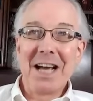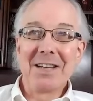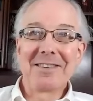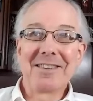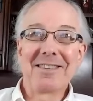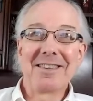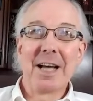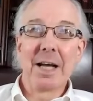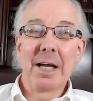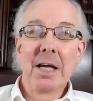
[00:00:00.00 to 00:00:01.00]
else to
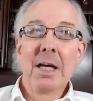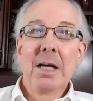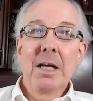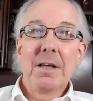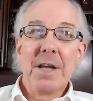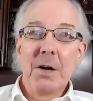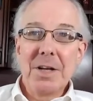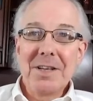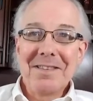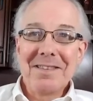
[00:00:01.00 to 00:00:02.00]
say, there
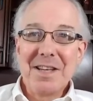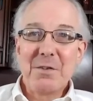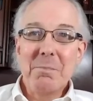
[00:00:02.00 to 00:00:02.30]
is this